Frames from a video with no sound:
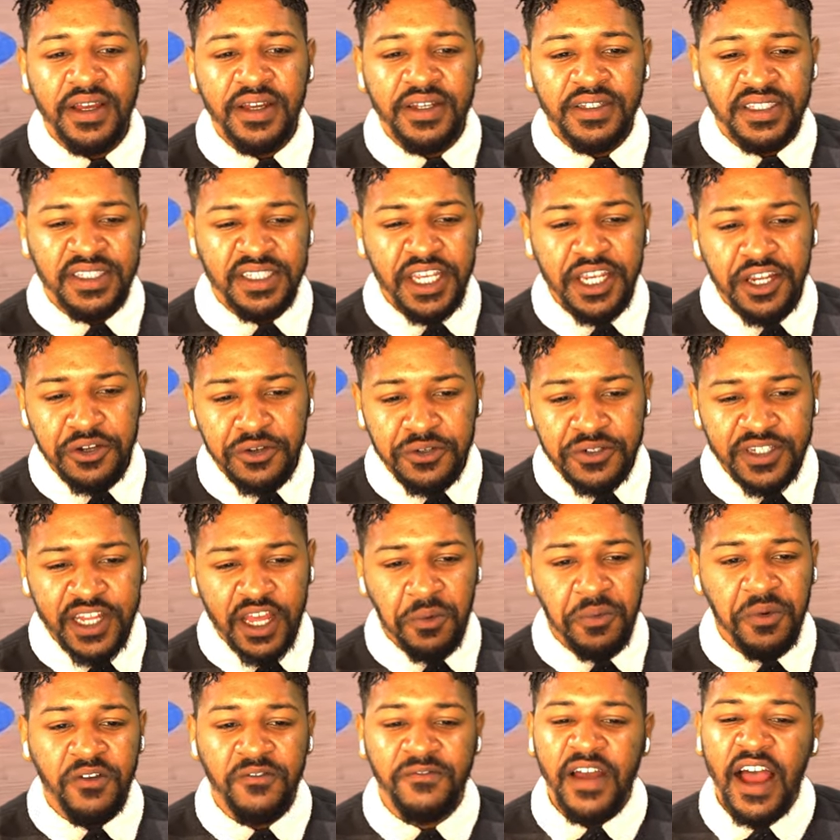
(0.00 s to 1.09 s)
singers that
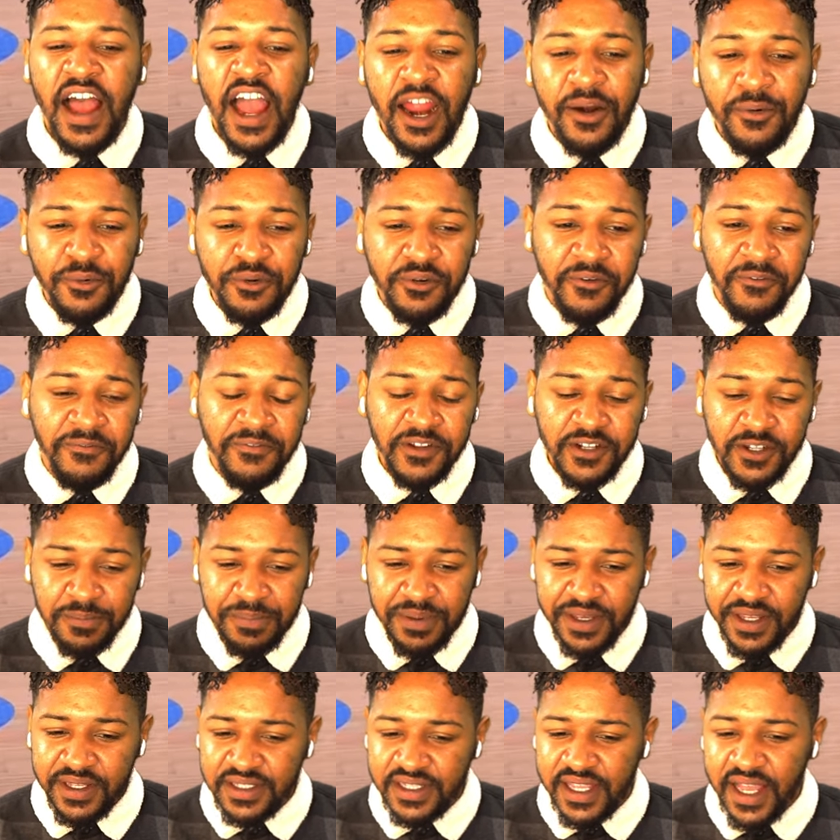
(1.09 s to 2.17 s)
went viral or
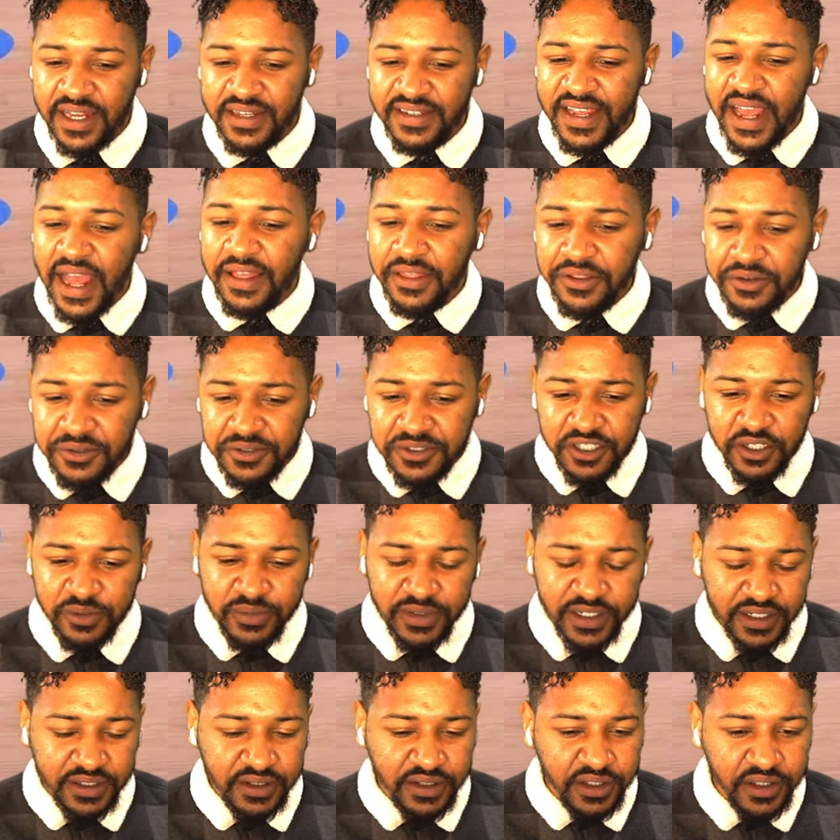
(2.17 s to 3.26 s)
Philippines Got Talent or something
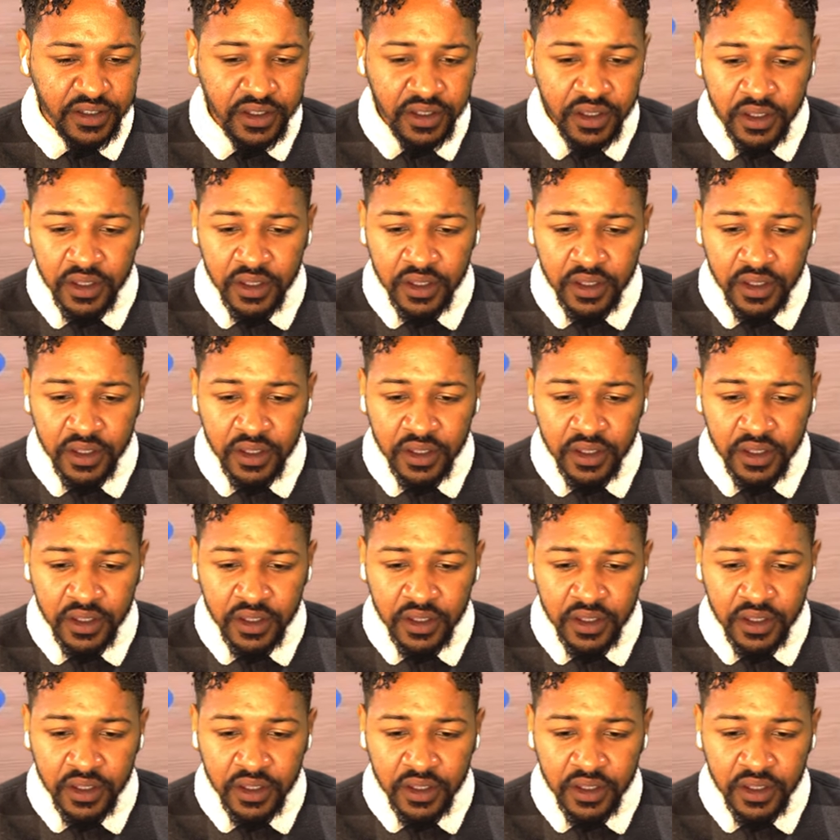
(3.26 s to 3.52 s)
like that.